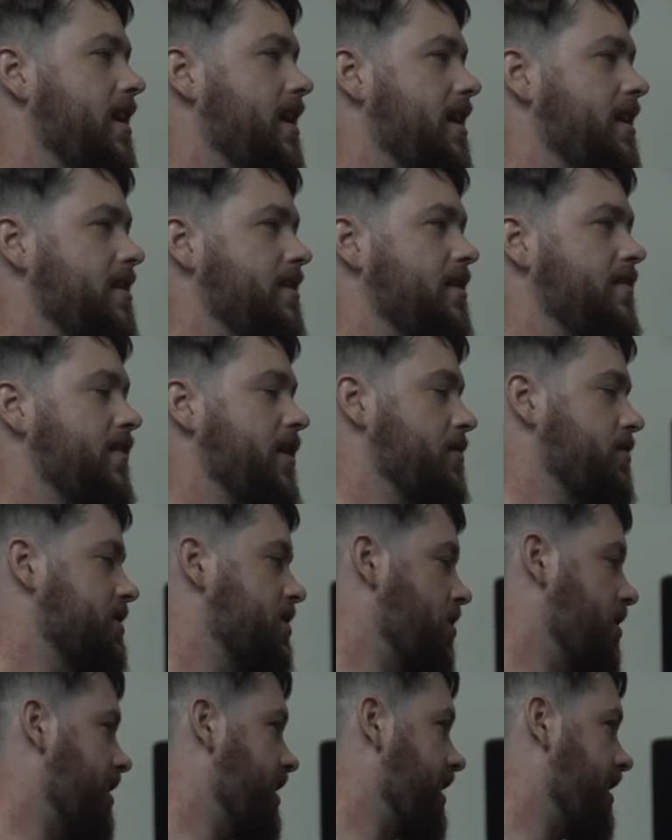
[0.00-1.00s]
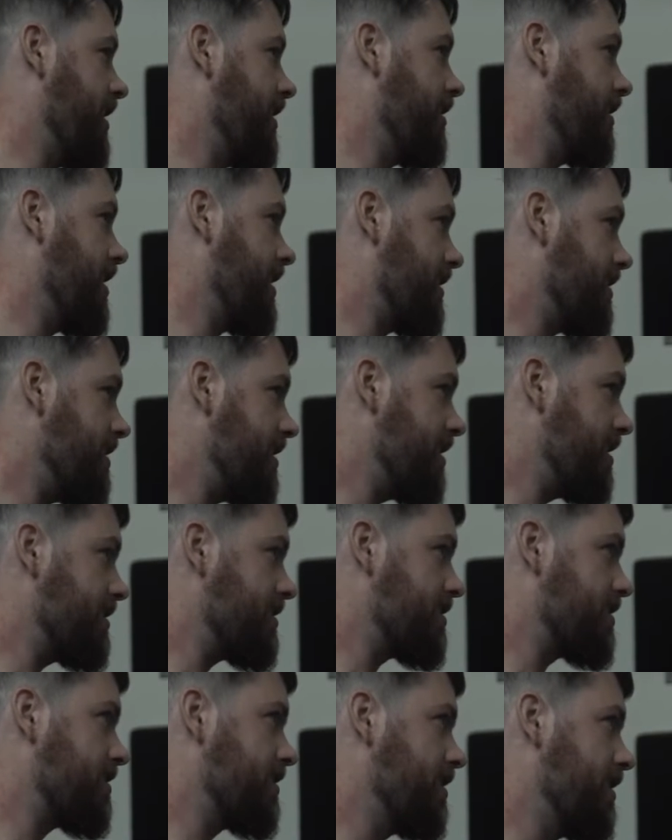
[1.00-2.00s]
And if I was targeting it like
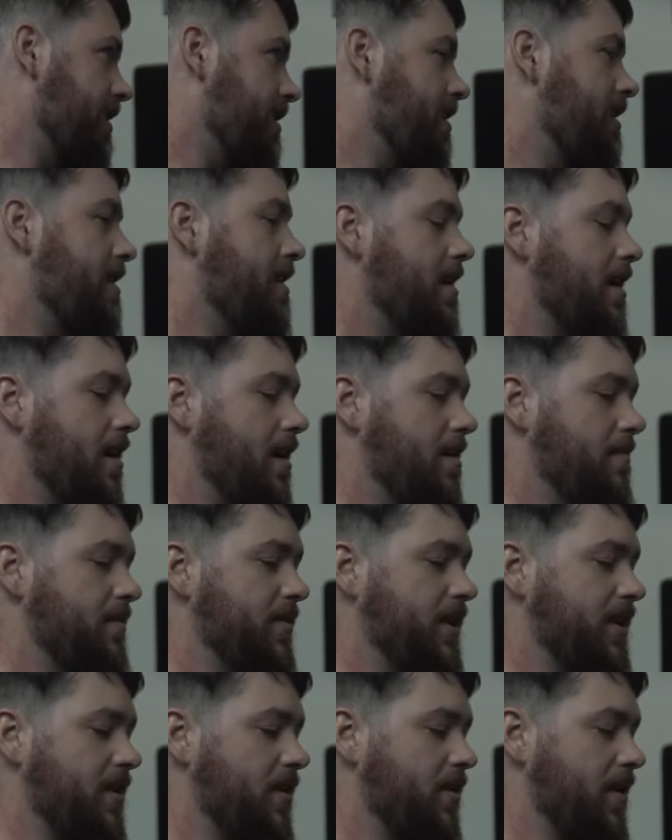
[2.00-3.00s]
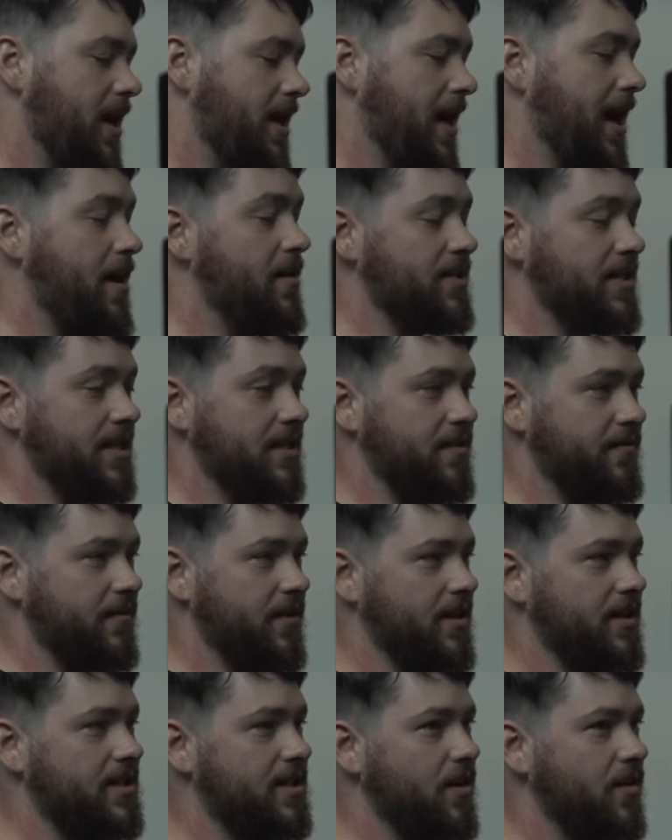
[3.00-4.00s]
this, um, you know, how is it
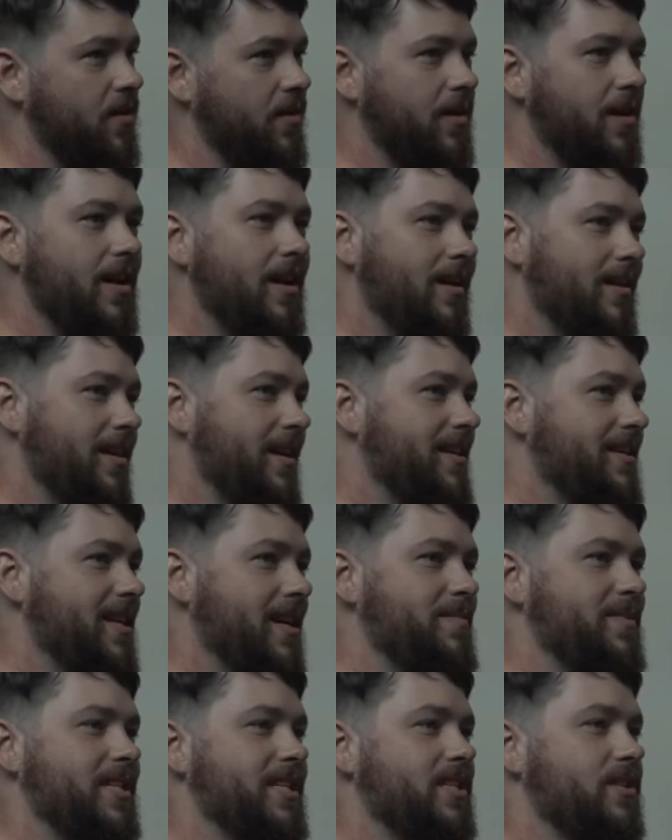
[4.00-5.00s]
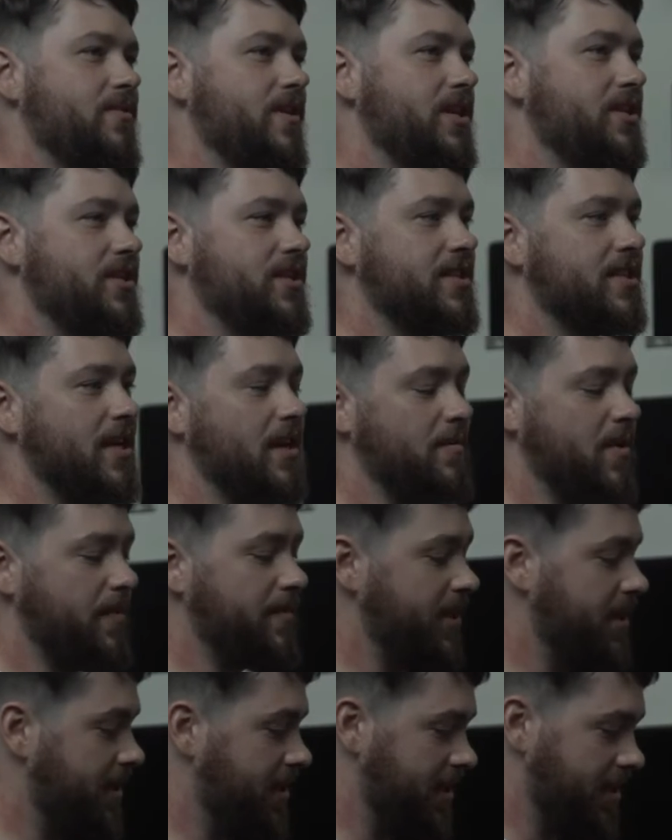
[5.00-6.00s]
different? So a lot of times these questions come
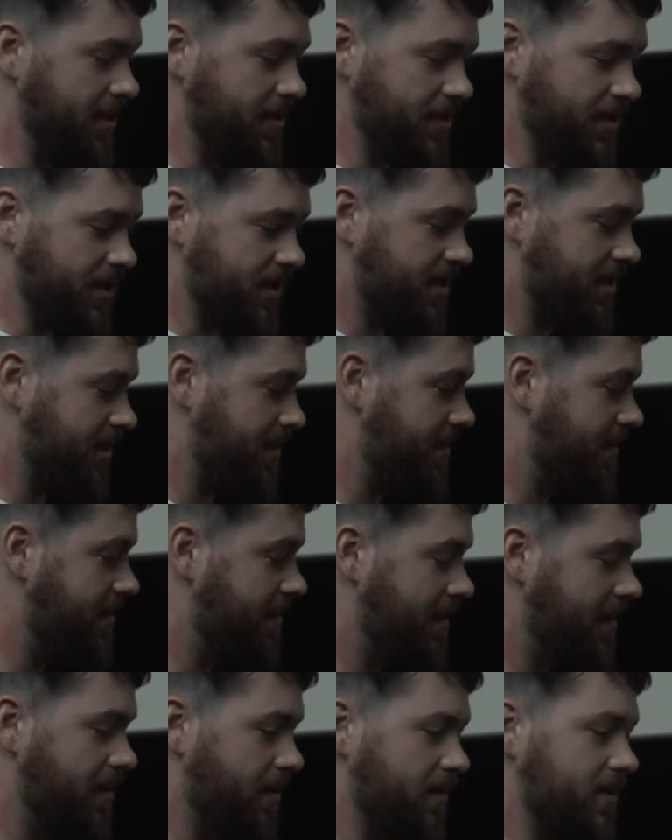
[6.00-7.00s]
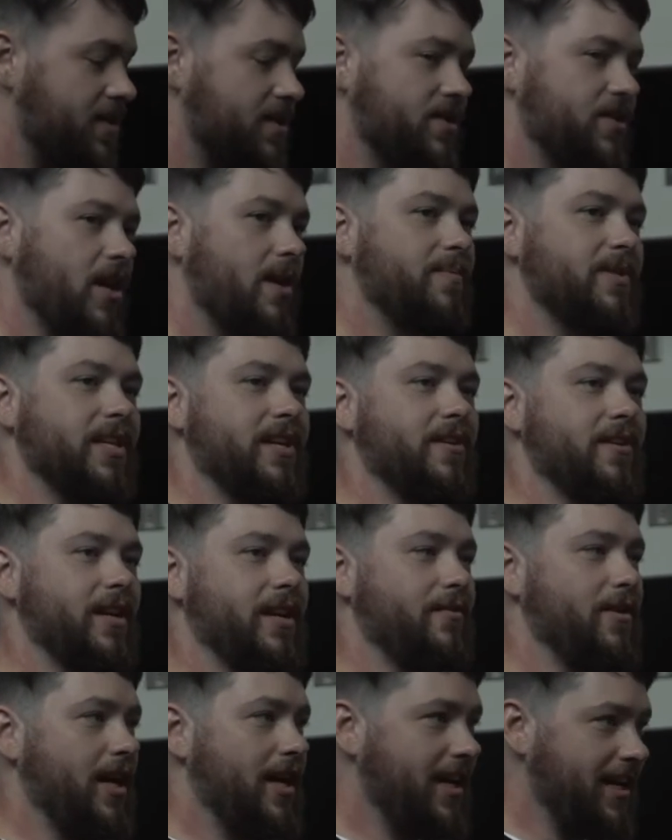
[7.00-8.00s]
up and you just, you know, it's job
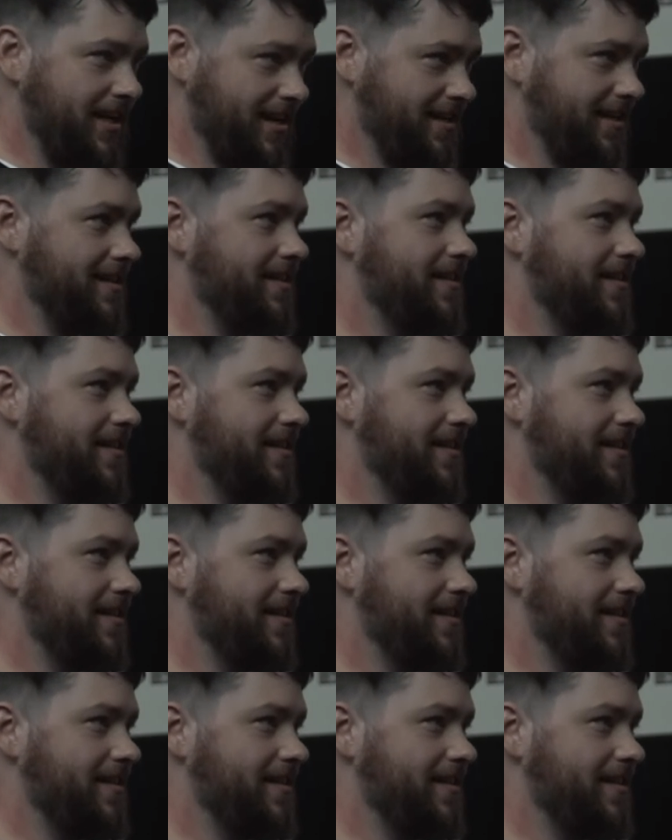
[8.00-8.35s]
security, right?